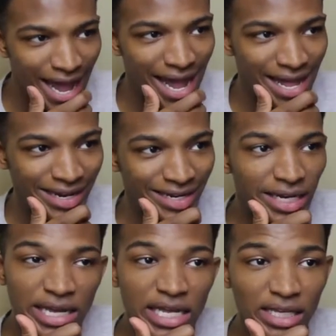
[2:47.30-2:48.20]
And
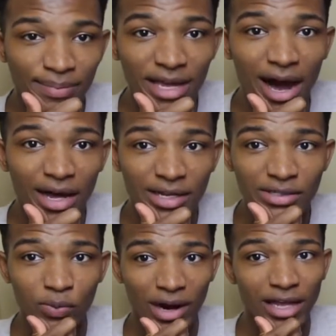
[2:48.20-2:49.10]
to be
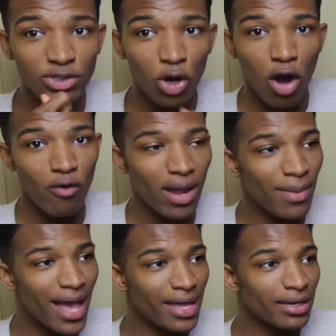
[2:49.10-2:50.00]
honest, when I saw
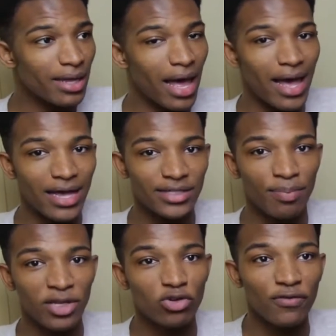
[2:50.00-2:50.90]
Rayman uh, as the
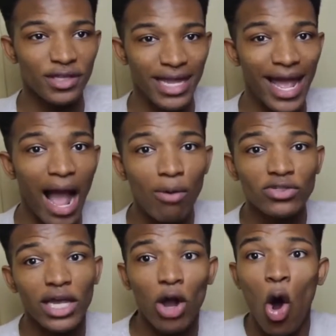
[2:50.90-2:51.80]
picture of the day, I
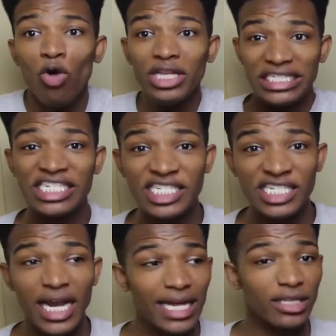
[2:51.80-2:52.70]
was like, holy
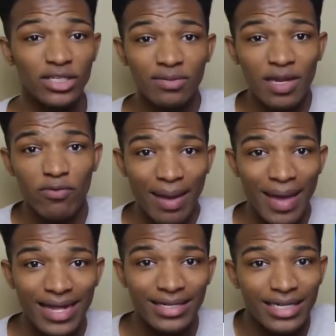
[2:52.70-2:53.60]
shit, does this mean
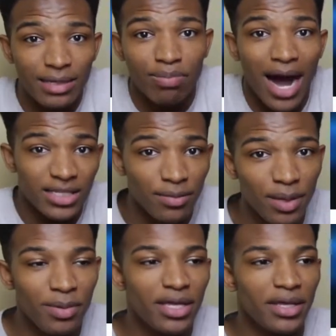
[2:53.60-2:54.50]
Rayman could
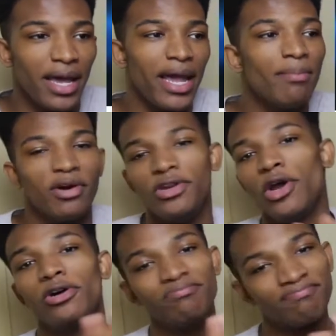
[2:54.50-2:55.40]
possibly be in the game? But
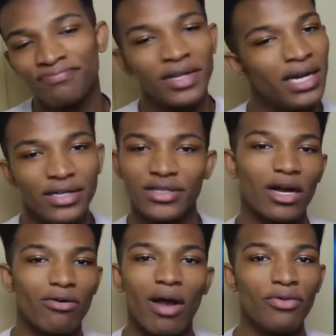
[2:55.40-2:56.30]
no.
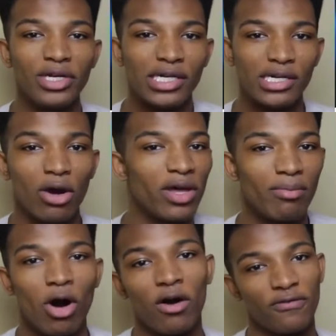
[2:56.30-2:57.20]
Sakurai wouldn't show
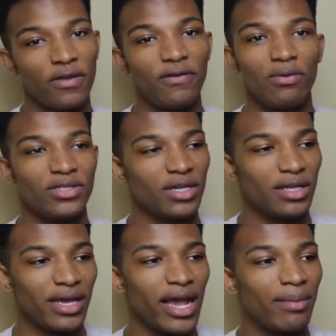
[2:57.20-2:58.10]
him off if he wasn't
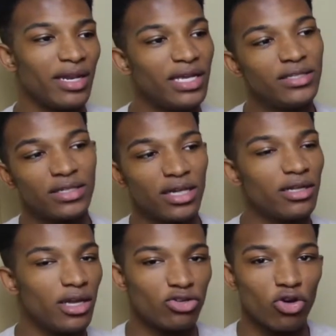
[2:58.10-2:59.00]
in the game, and he's
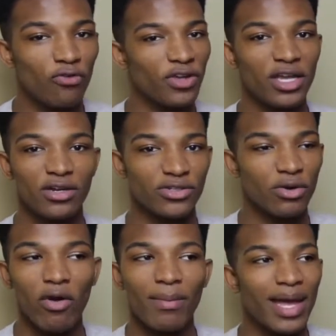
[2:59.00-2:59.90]
clearly a trophy here,
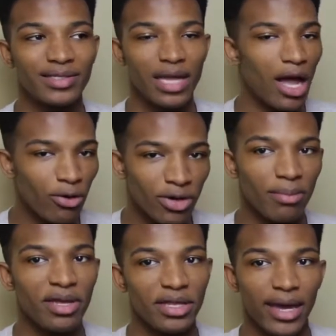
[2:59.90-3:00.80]
so Rayman's not going
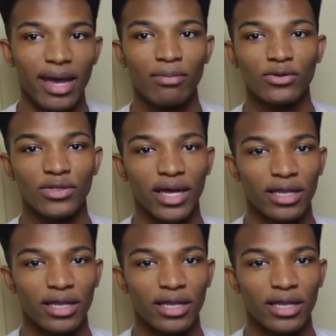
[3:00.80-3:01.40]
to be in the game most